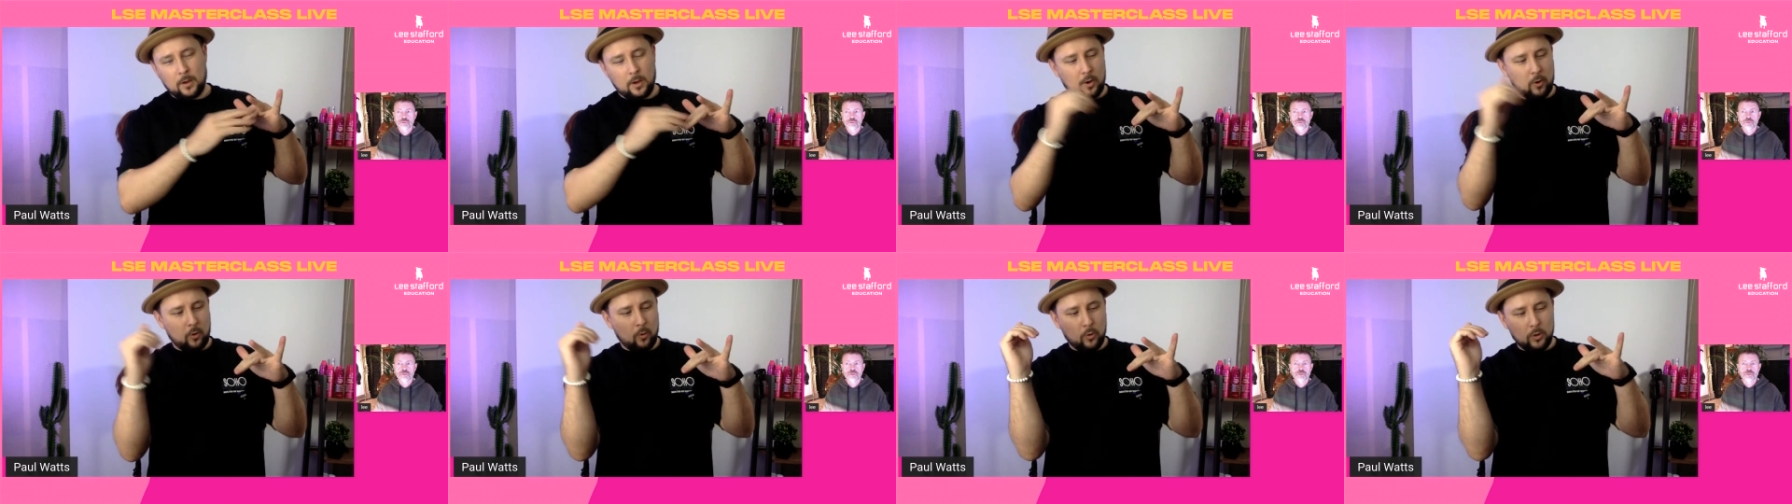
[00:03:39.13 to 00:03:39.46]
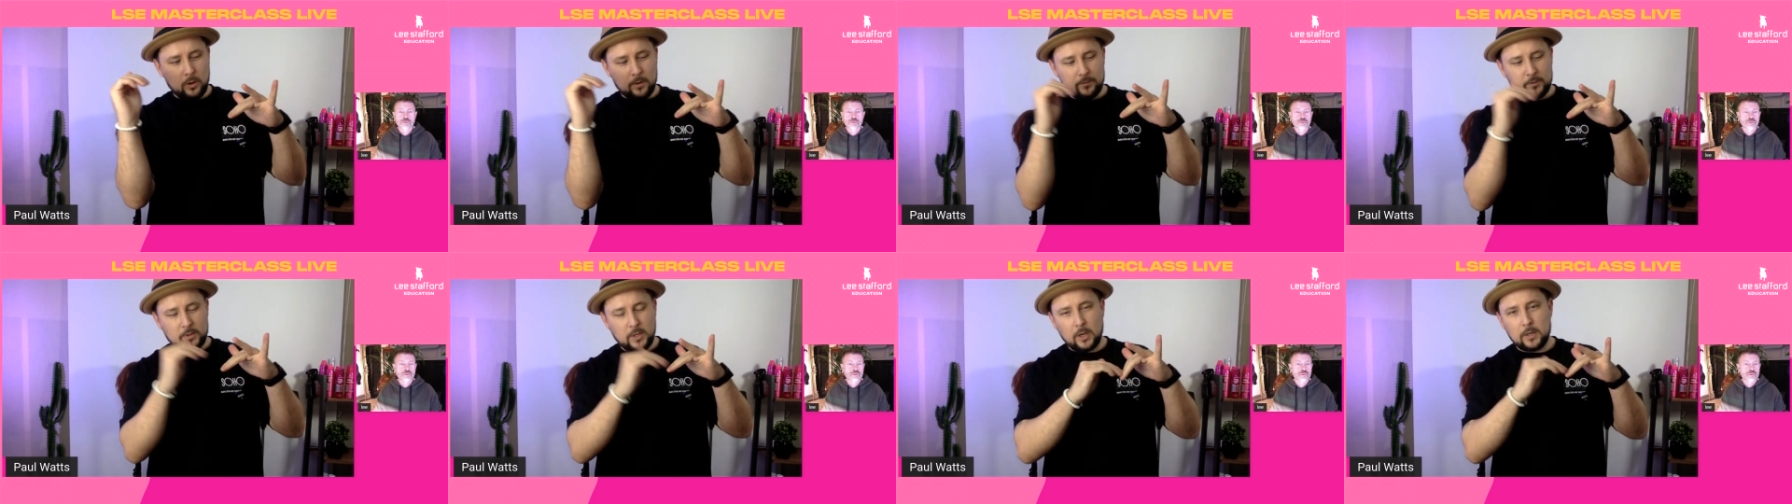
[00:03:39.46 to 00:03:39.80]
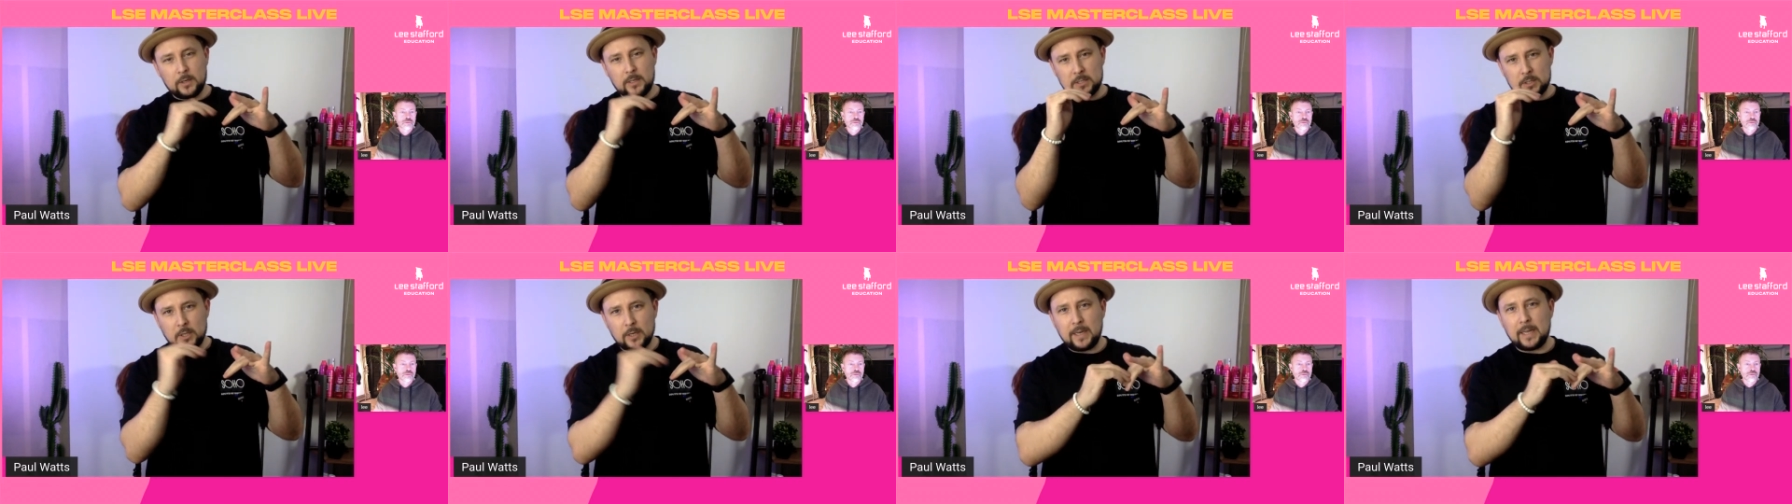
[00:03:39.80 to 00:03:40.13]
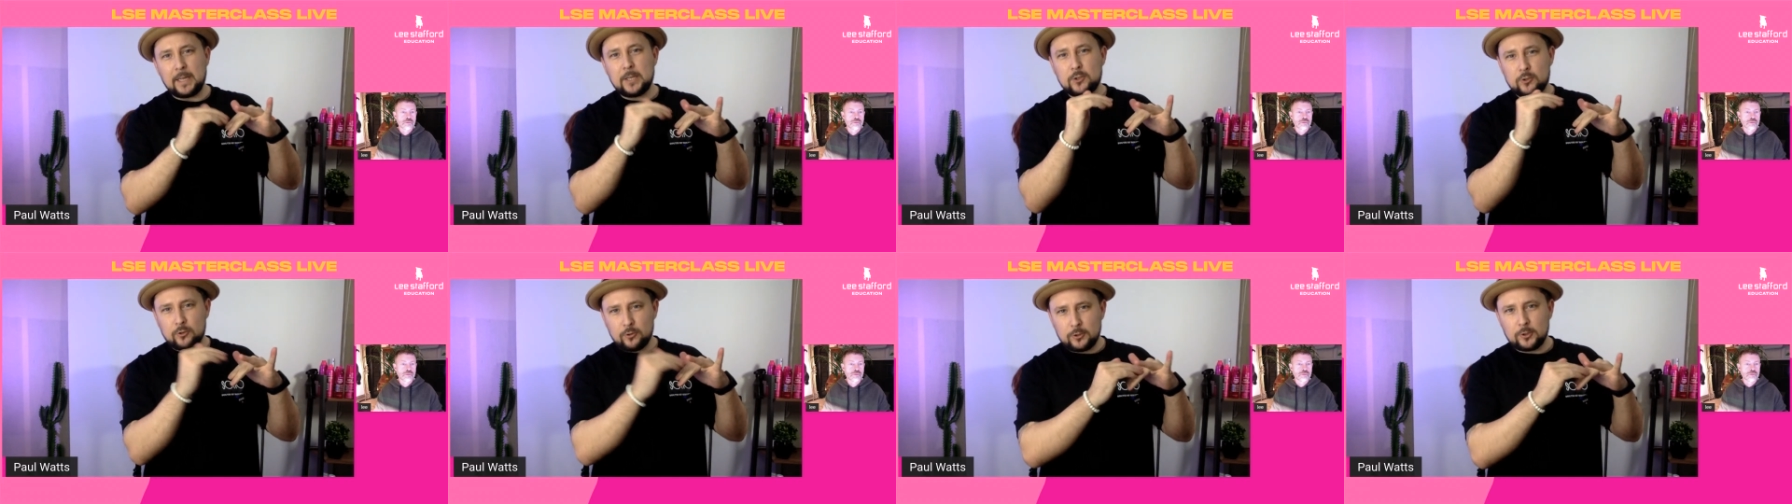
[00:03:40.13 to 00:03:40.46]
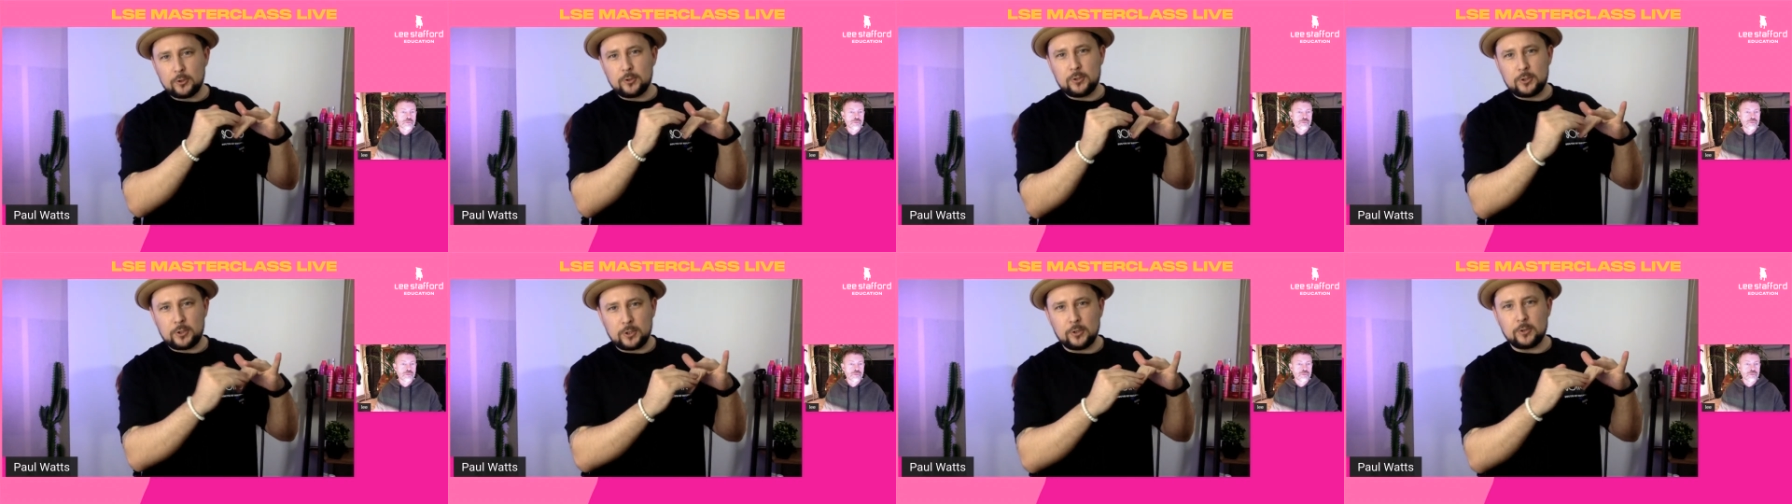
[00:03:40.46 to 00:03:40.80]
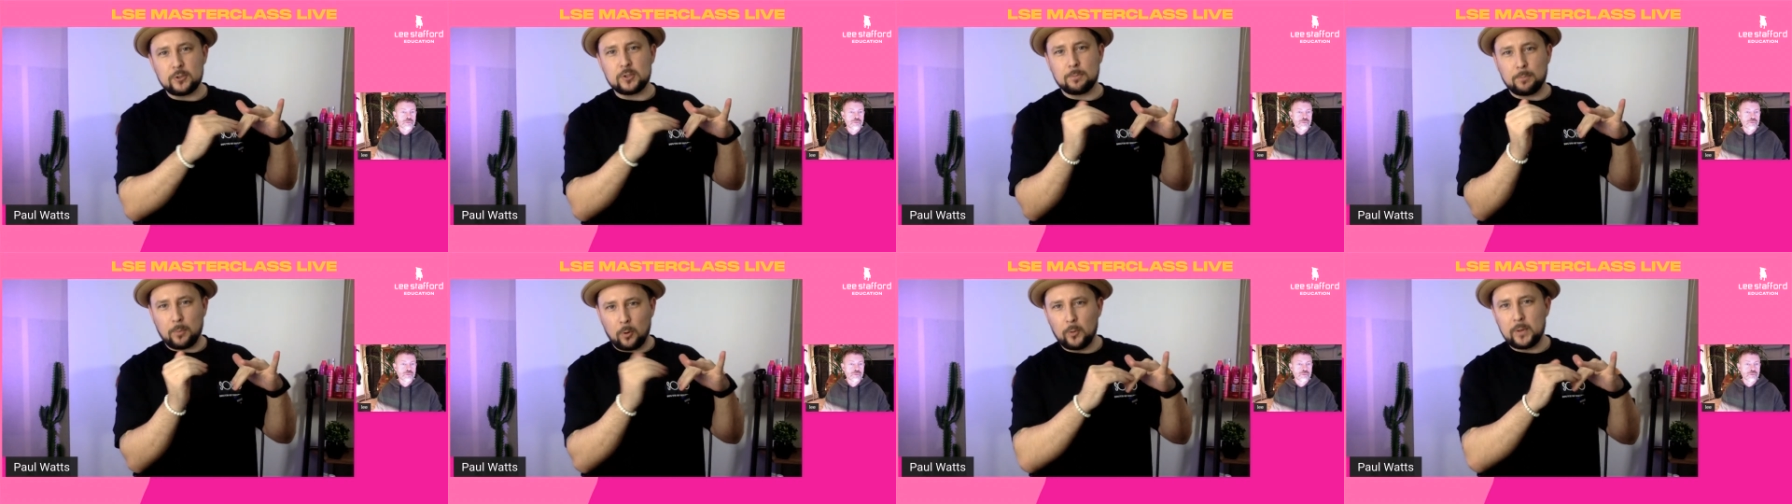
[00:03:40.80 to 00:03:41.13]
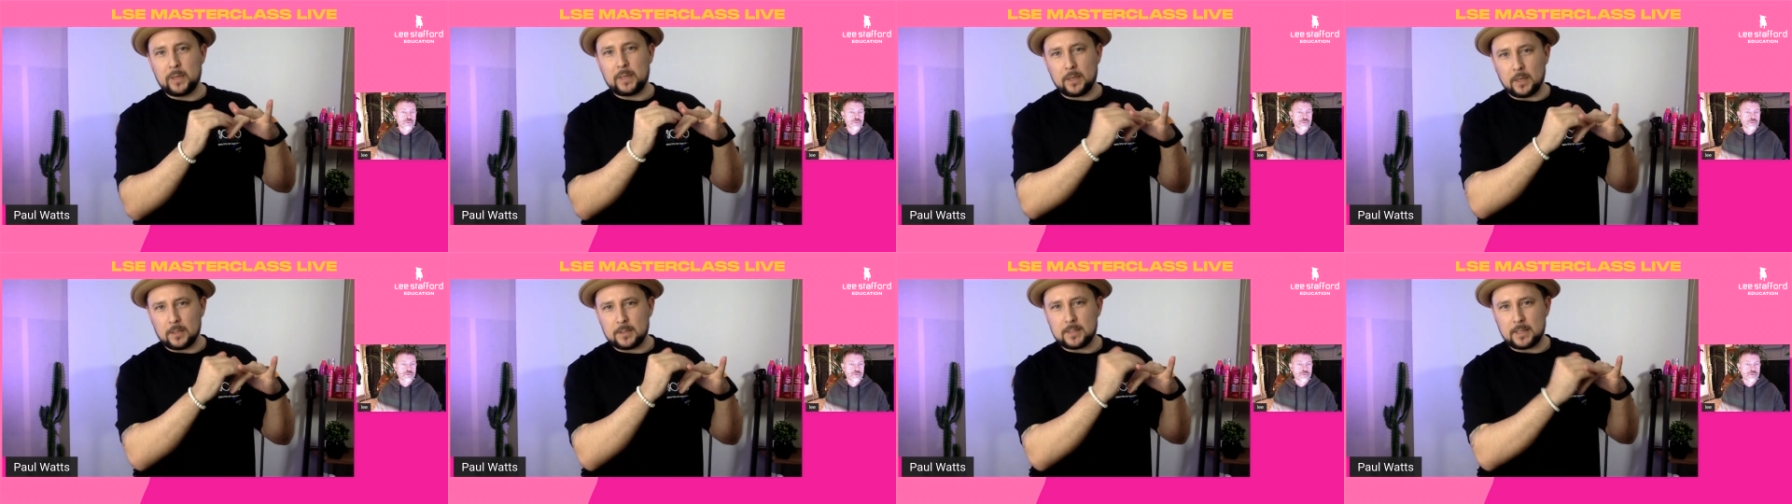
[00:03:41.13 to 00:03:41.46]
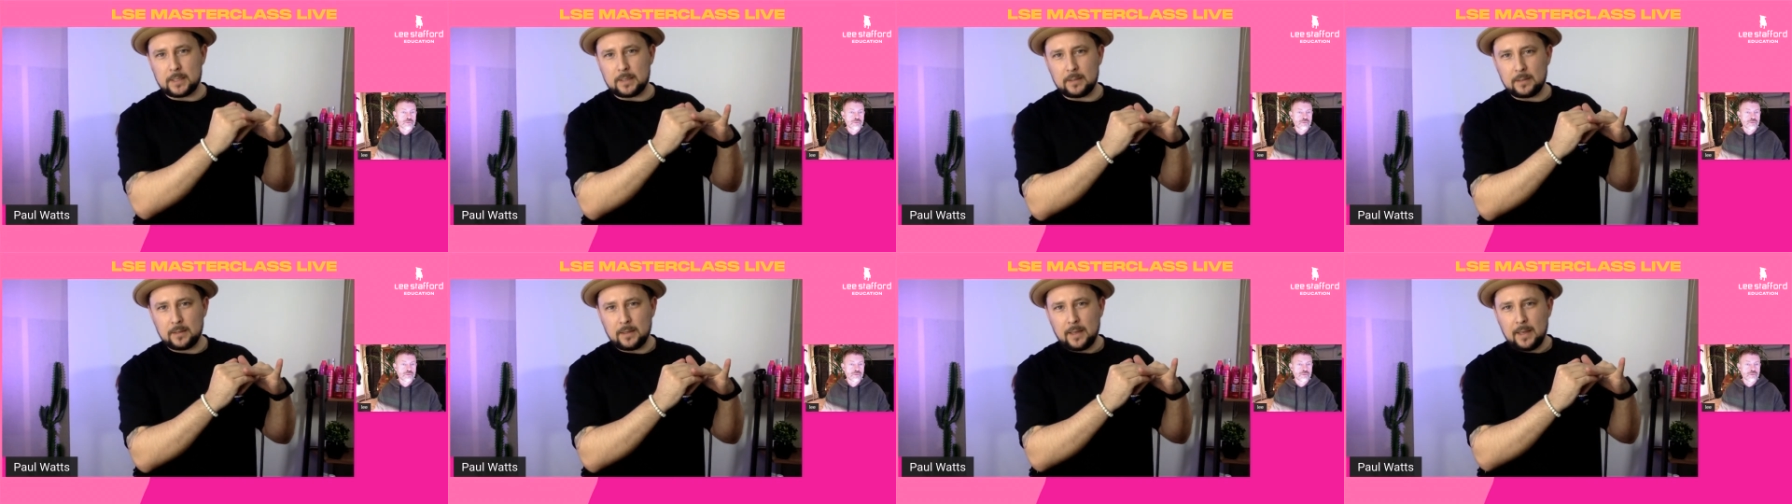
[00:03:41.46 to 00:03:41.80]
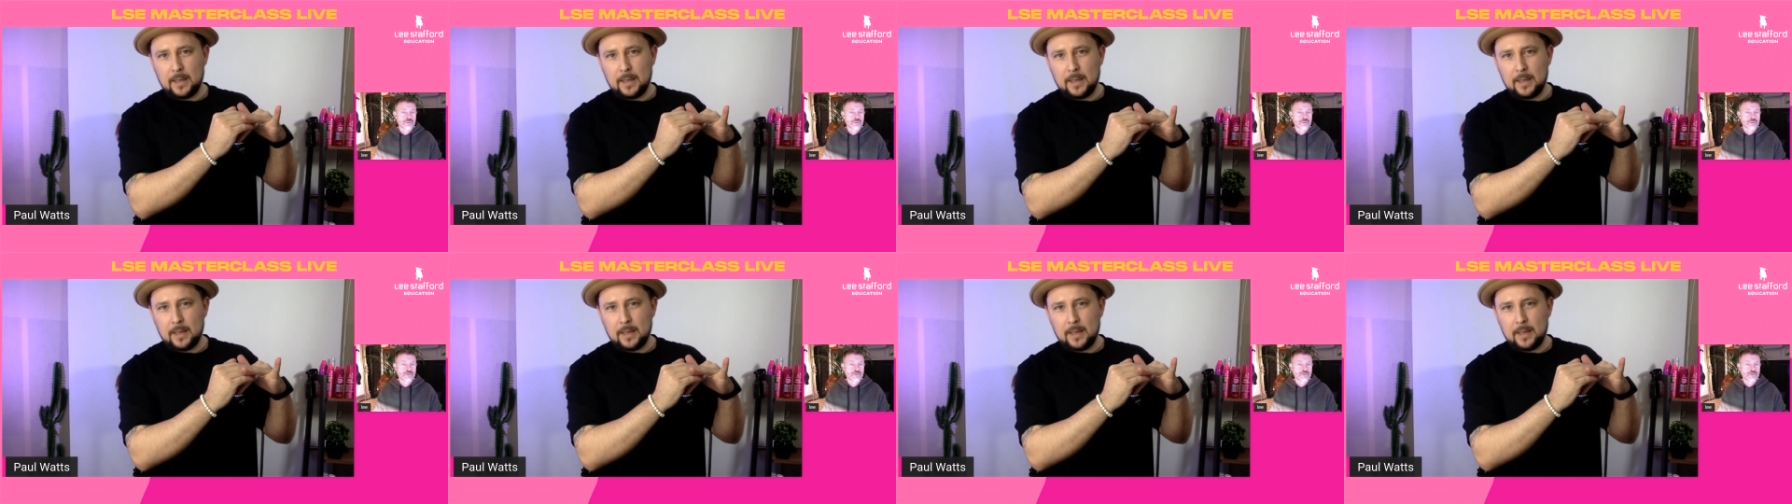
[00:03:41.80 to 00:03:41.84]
all I've done is going to introduce you to point cutting